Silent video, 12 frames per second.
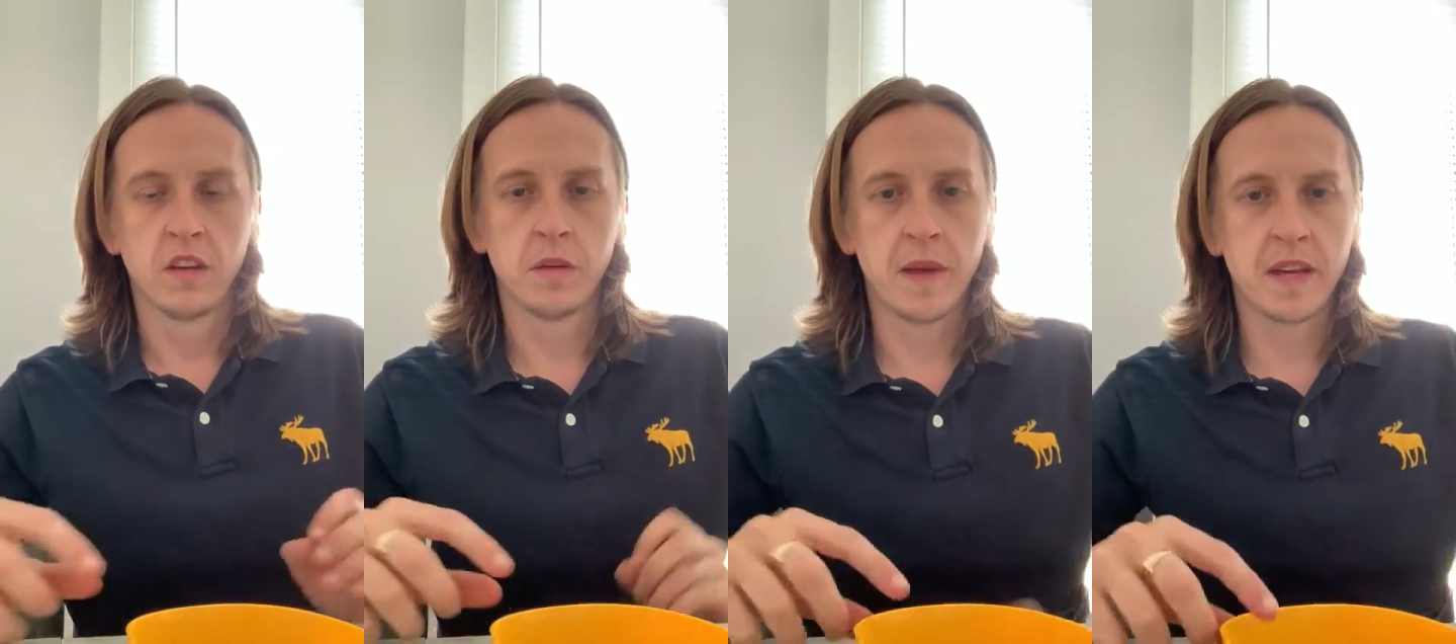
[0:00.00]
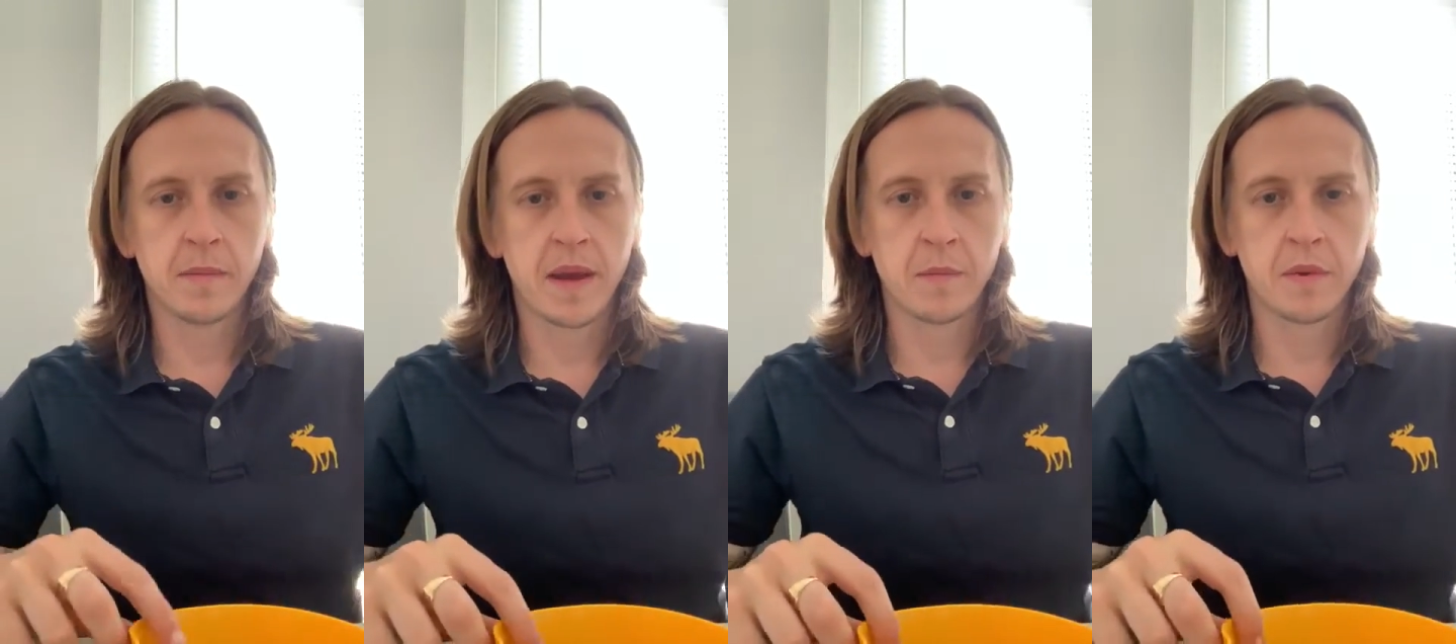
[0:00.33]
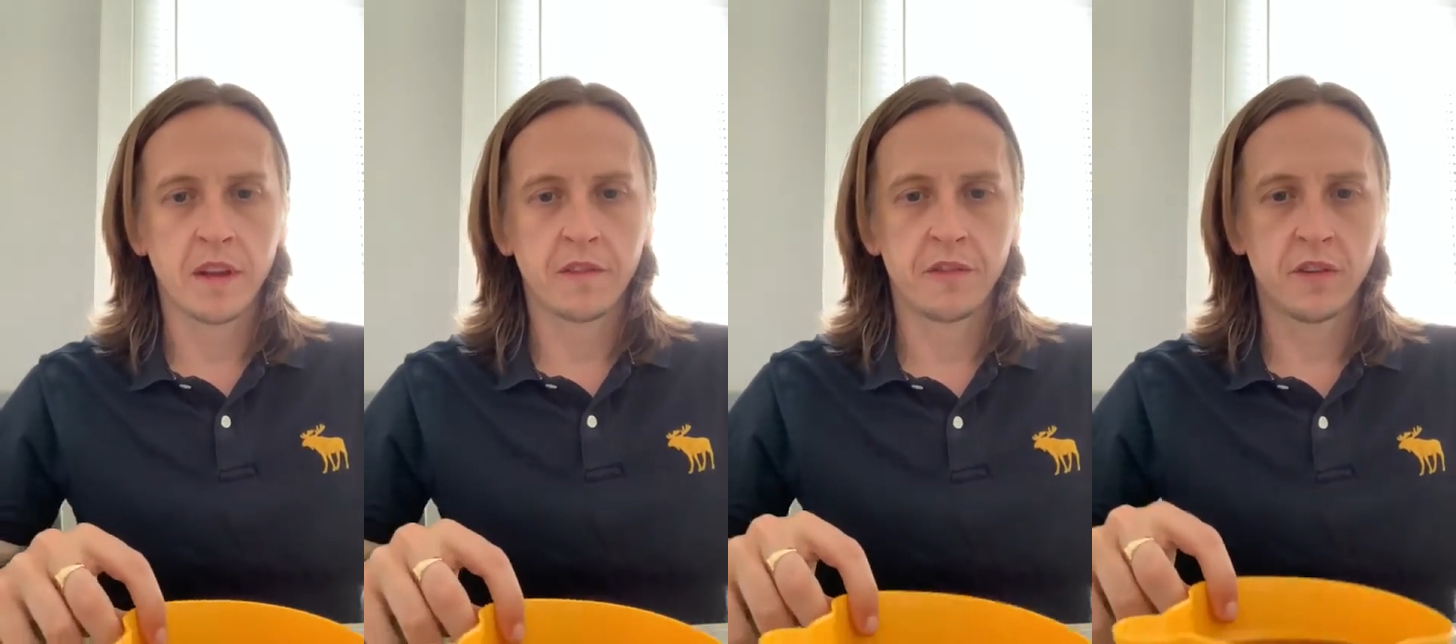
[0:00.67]
You may
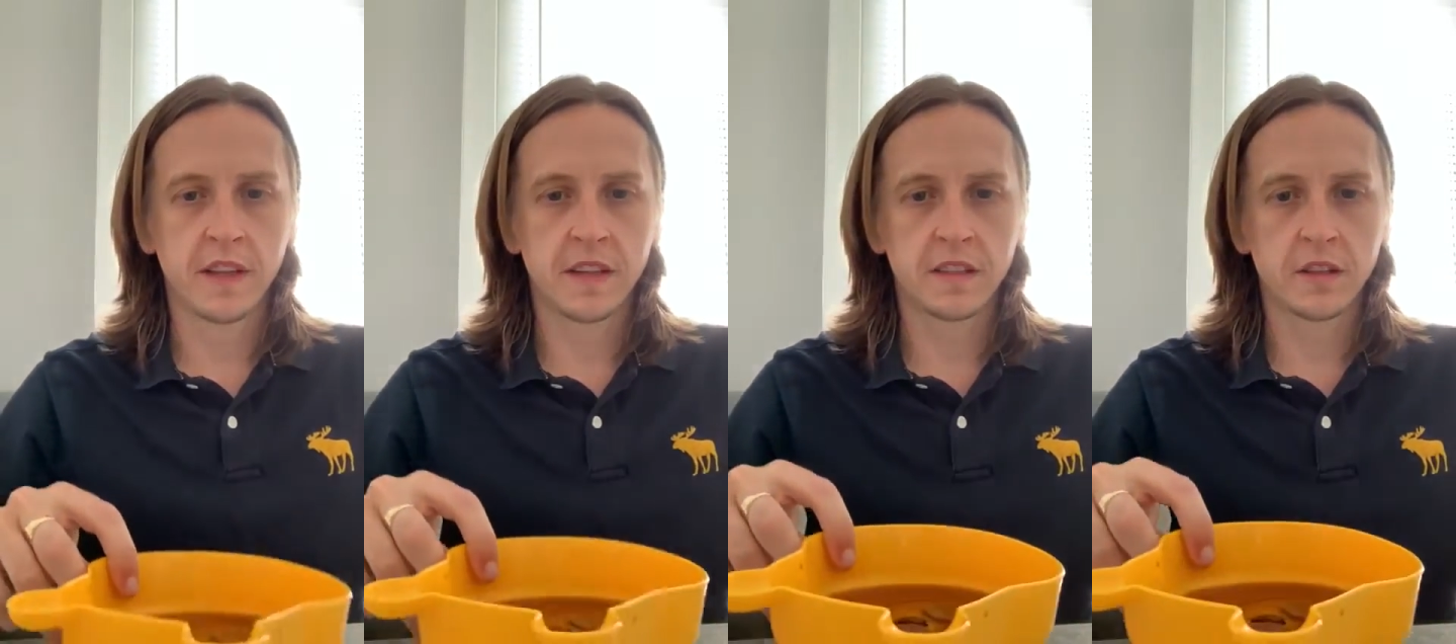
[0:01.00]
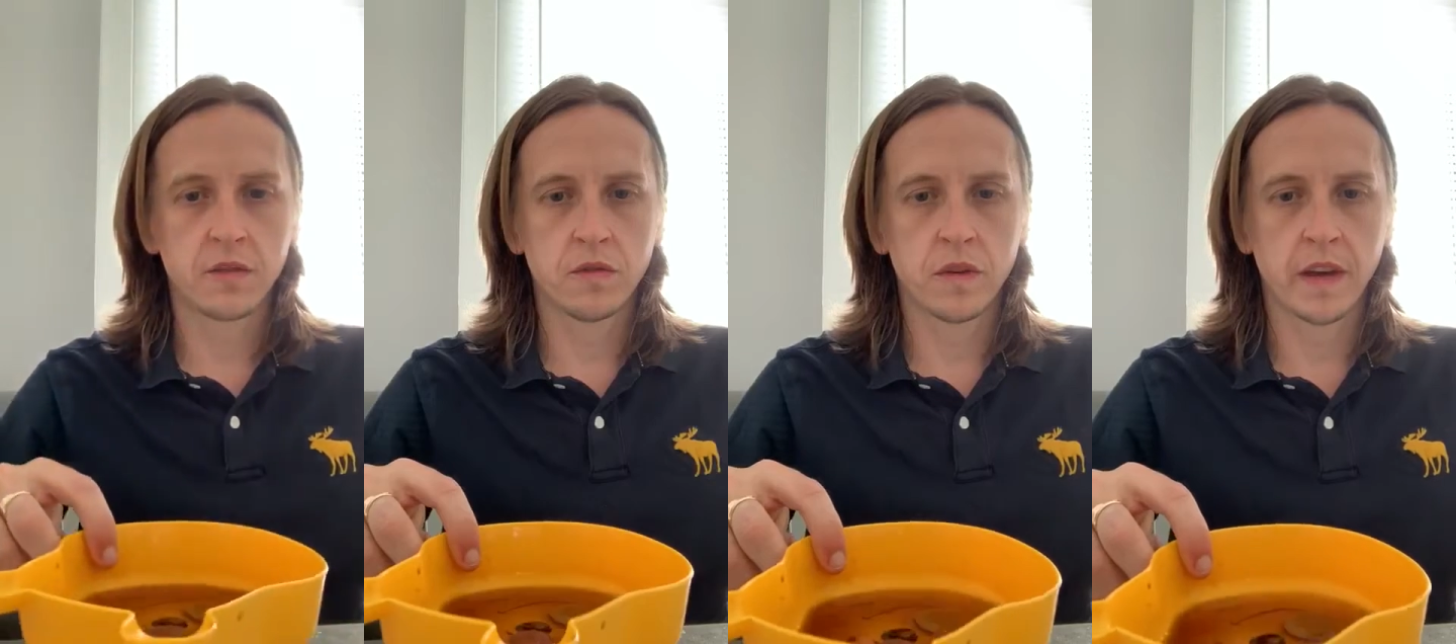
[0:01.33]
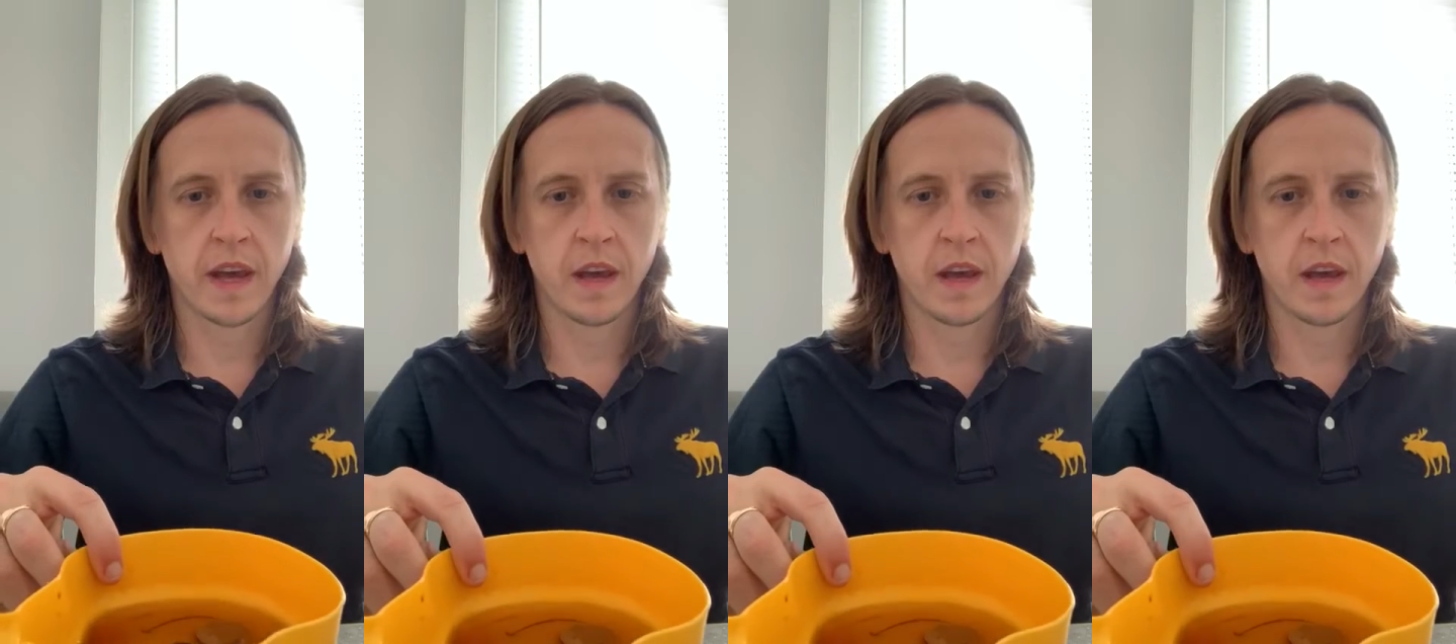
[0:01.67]
remember that a few days ago